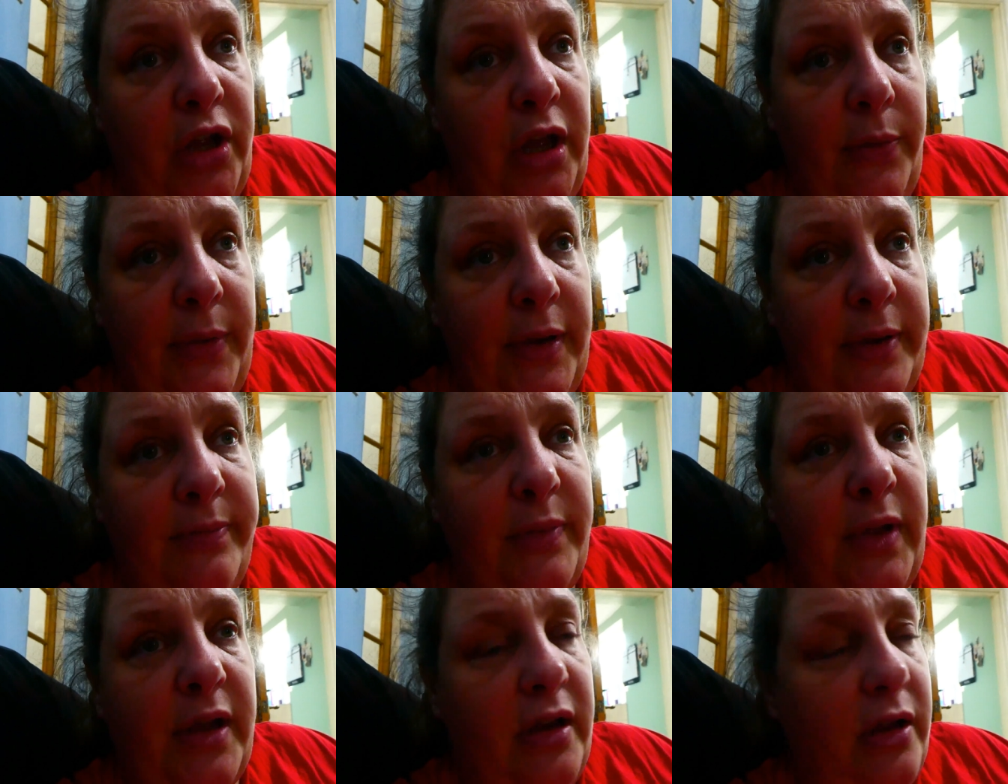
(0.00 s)

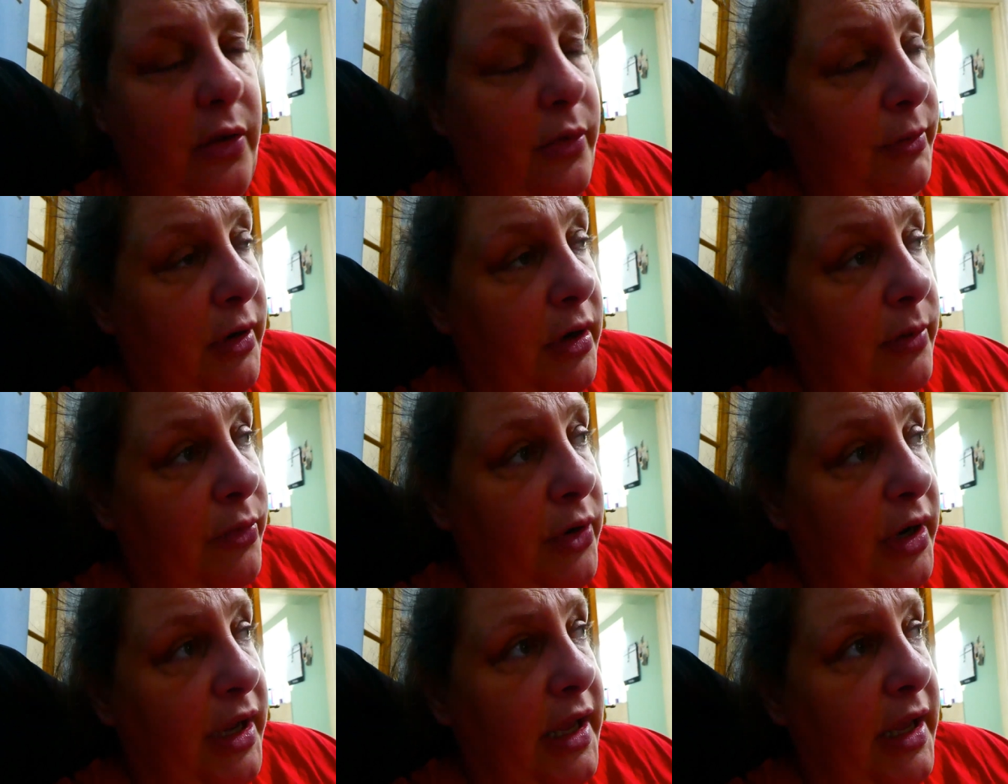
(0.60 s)
going. I know I'm going to
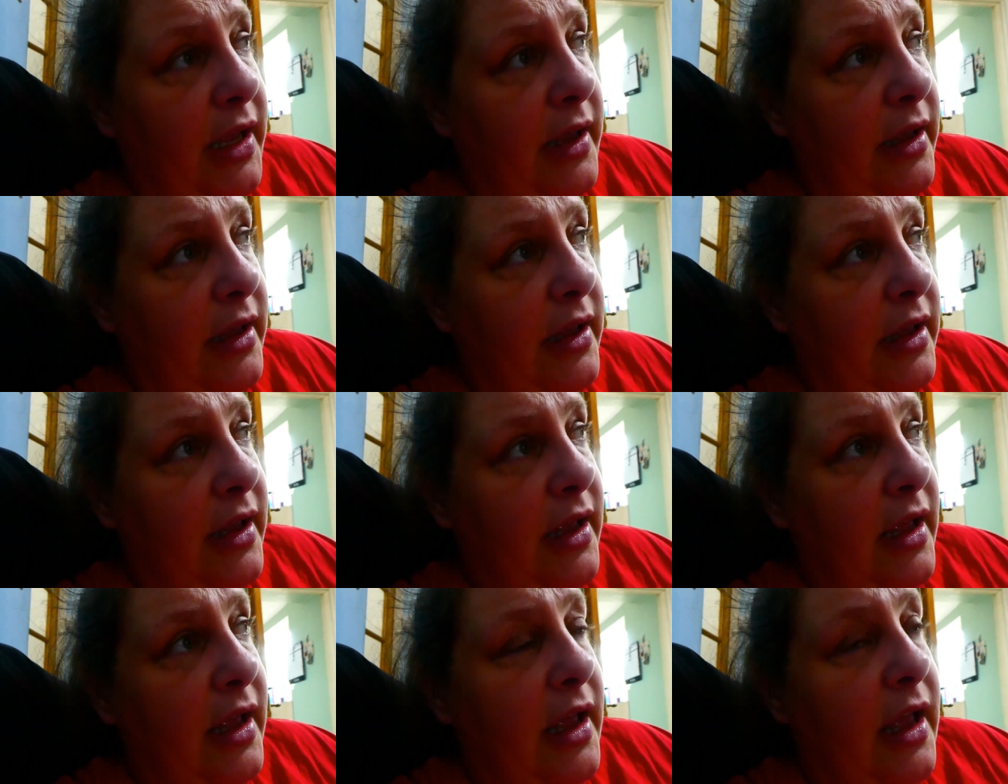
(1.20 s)
break it.
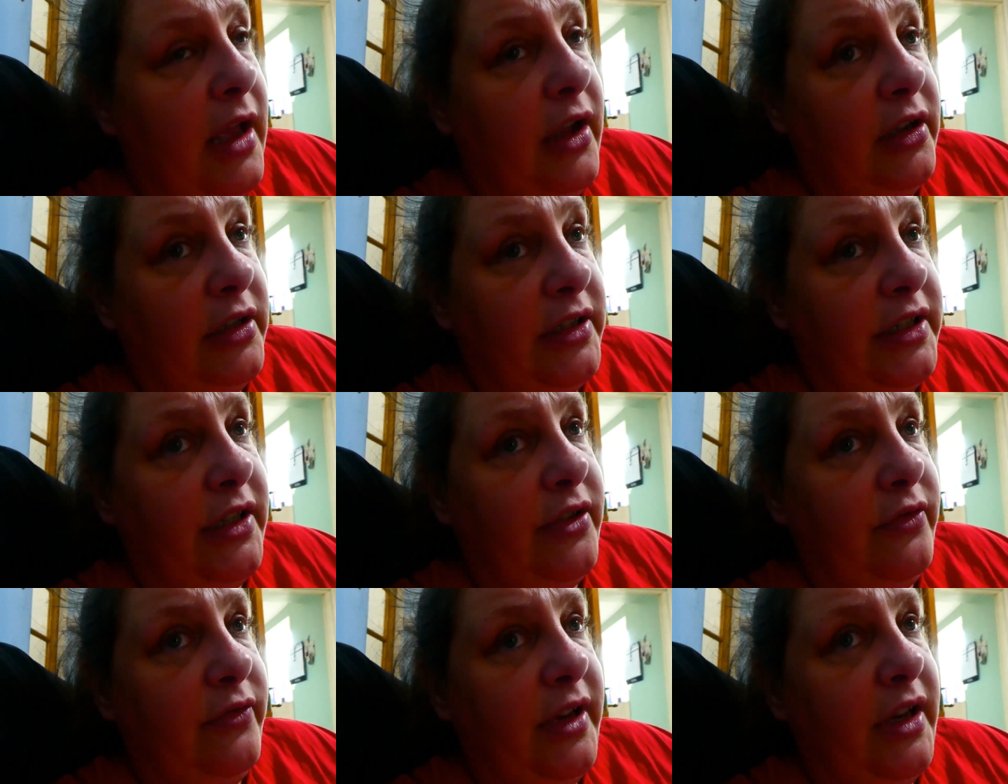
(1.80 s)

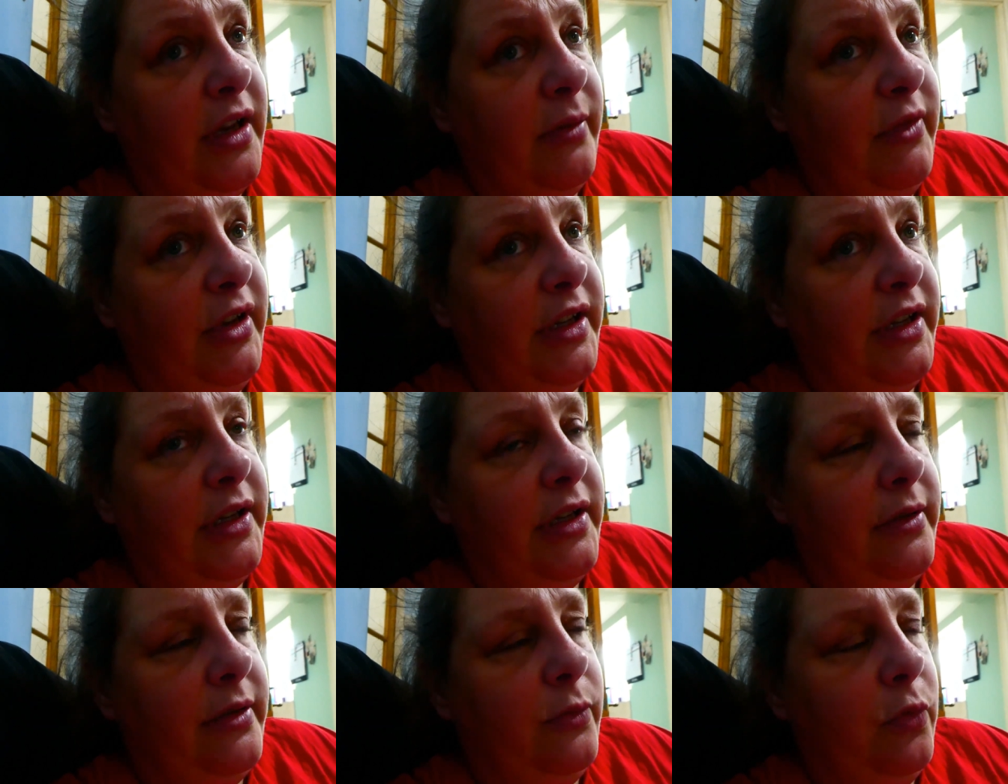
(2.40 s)
Considering I'm reading